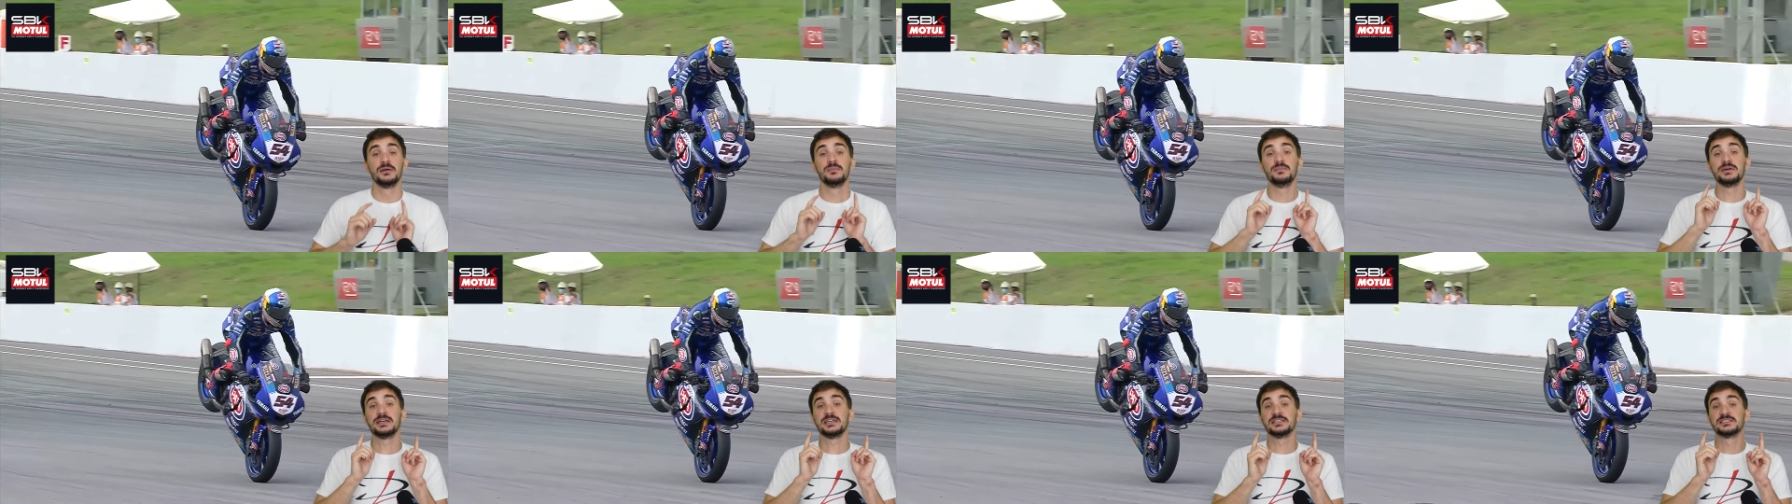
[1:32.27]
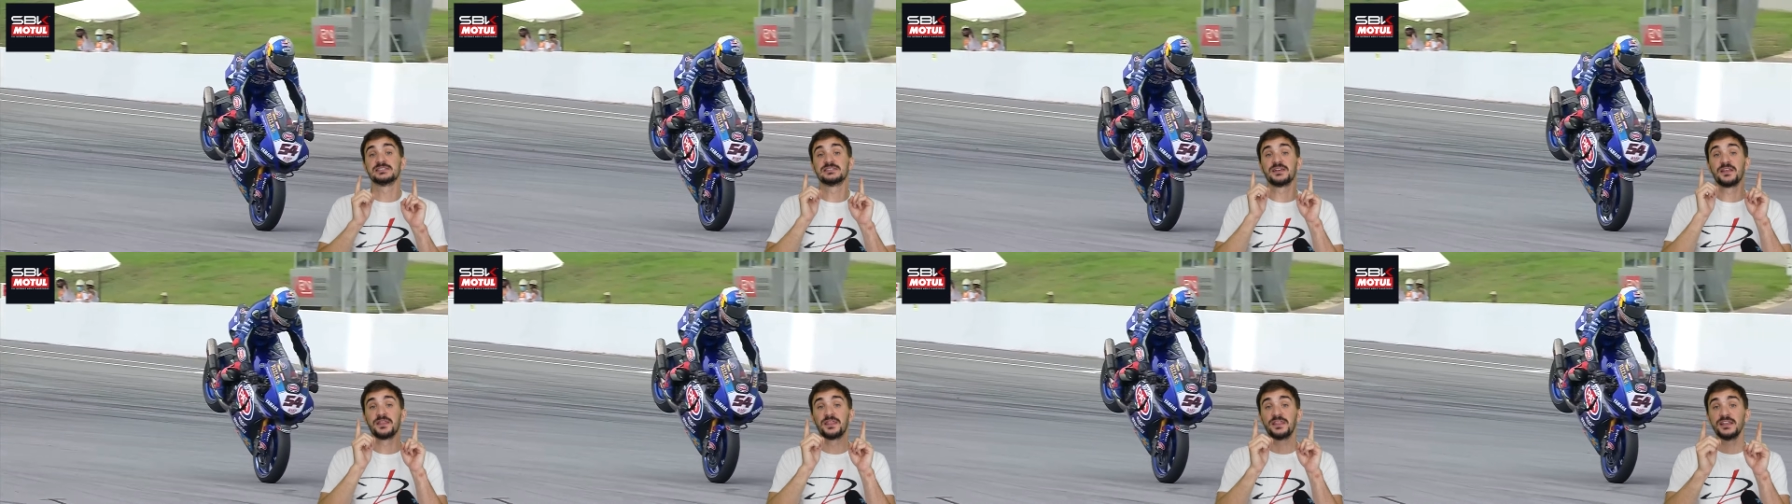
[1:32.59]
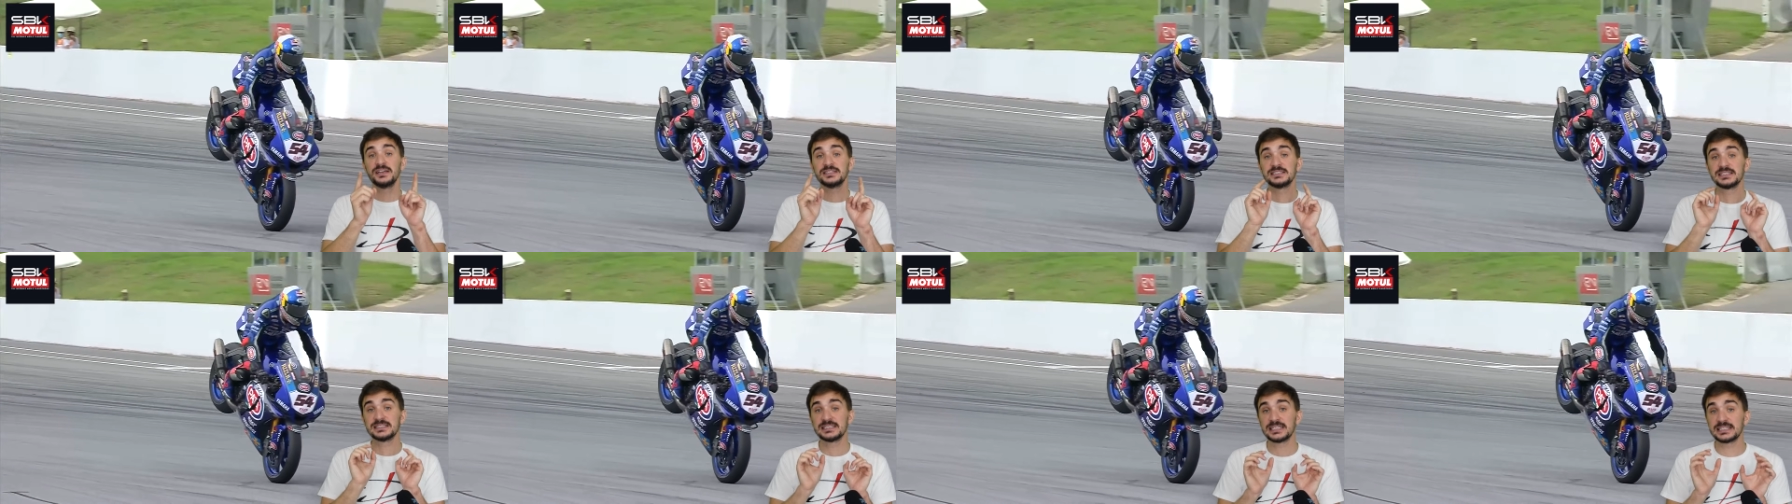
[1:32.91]
because
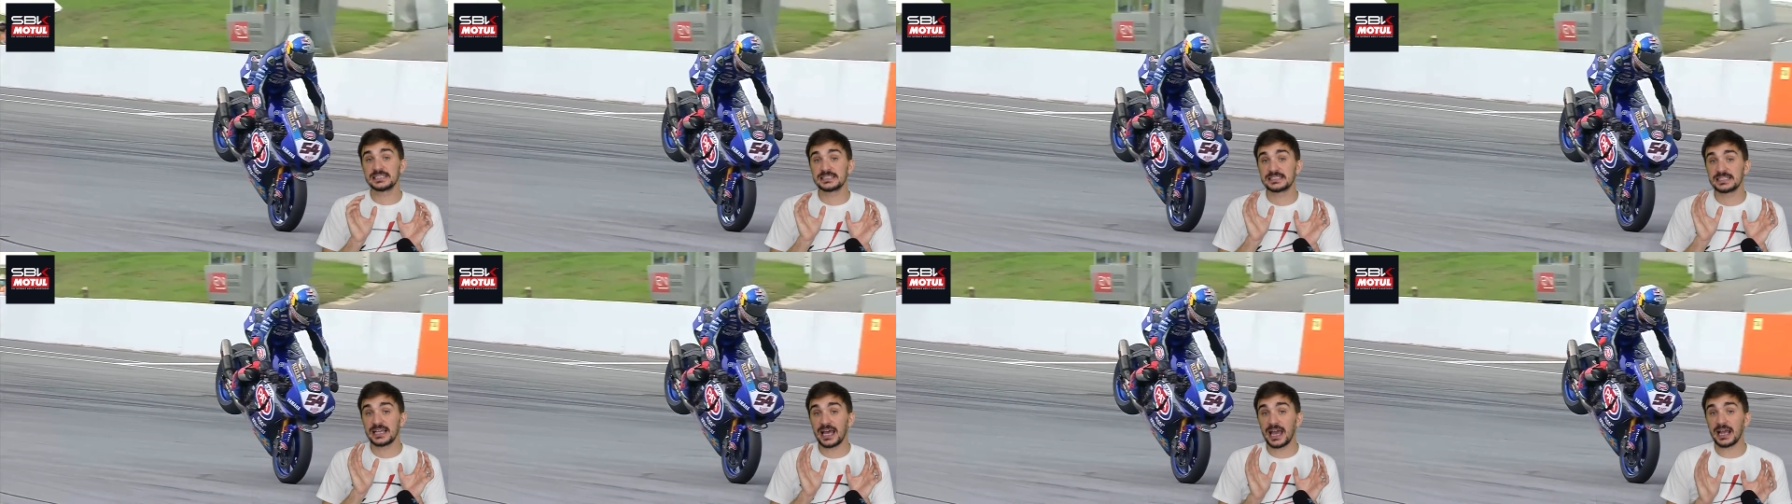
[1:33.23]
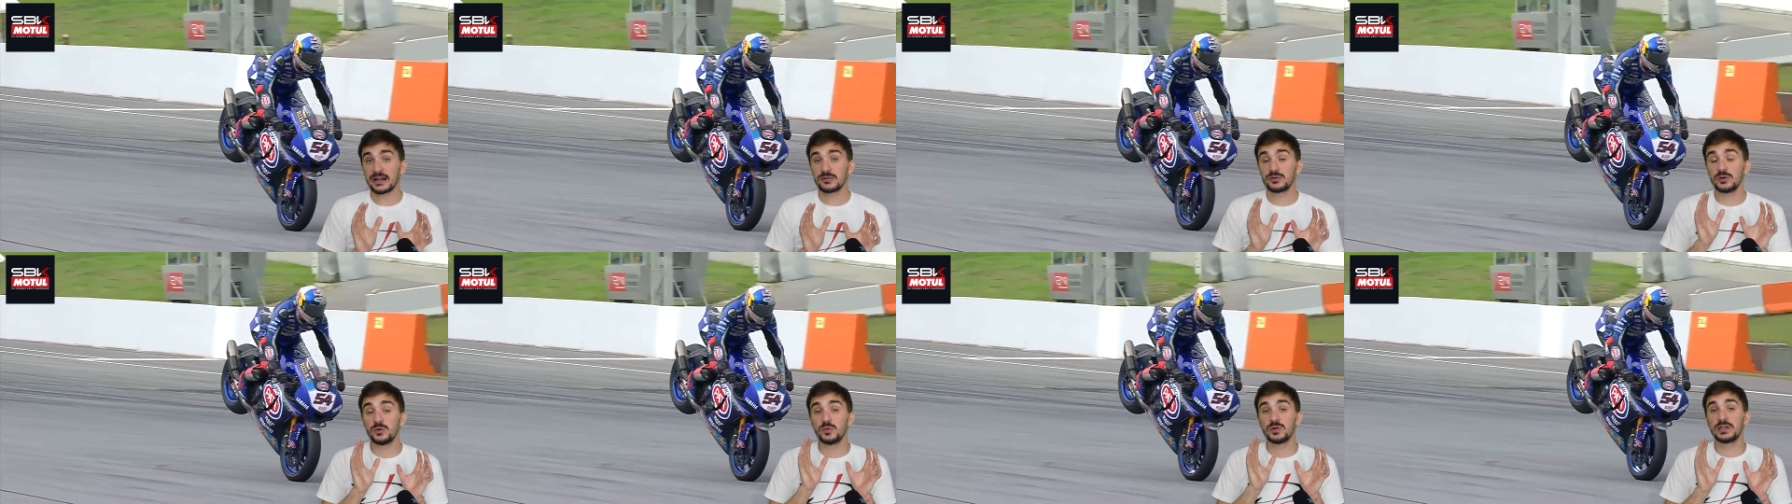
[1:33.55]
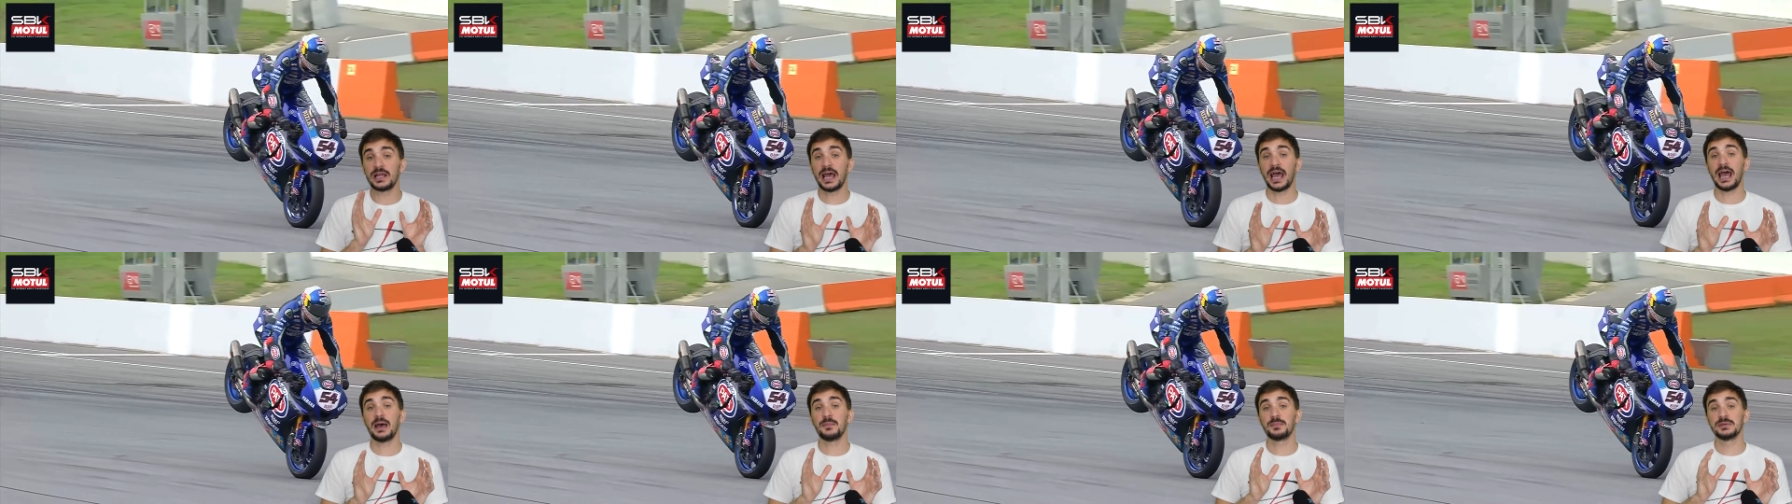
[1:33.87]
this is exactly
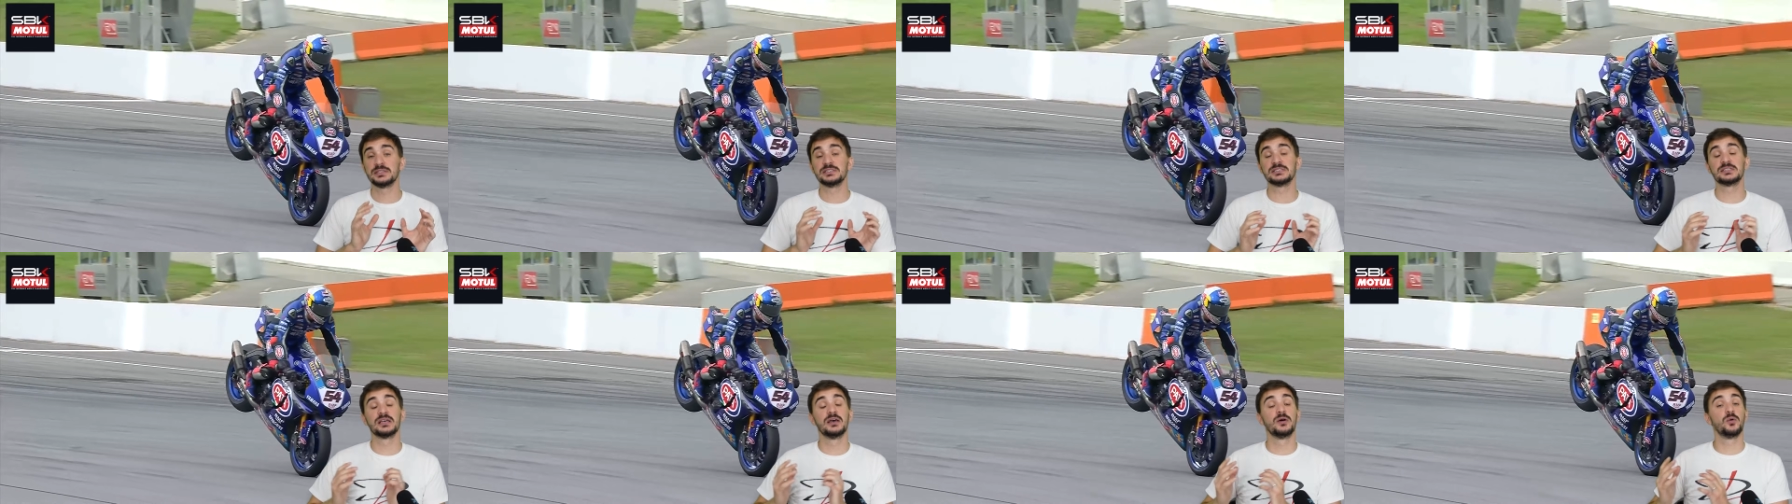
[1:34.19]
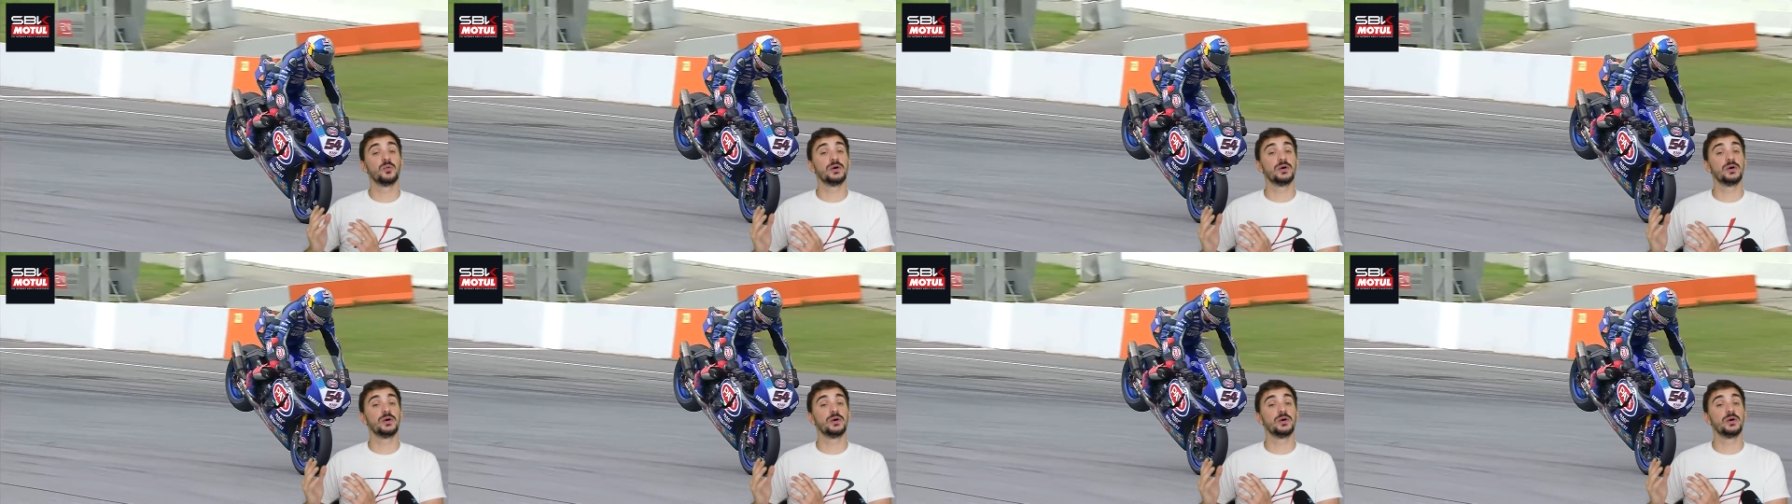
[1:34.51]
what happens